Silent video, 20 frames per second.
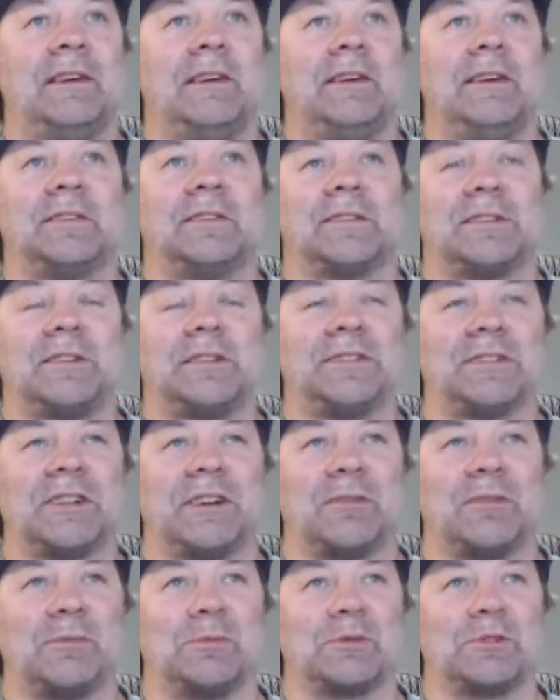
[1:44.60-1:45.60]
so I
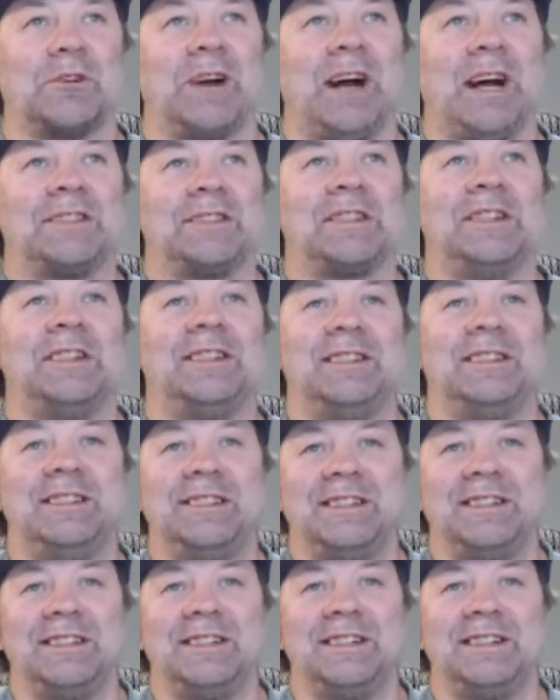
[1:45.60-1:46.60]
start from scratch
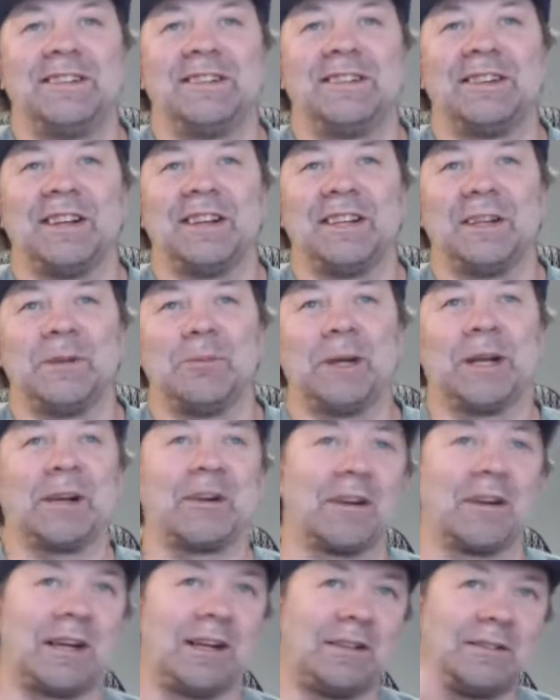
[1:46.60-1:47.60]
with Idea
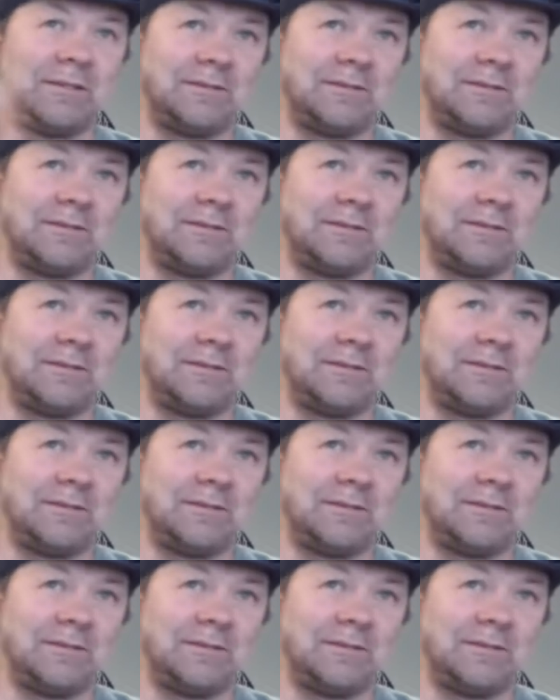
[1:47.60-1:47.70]
Maker again.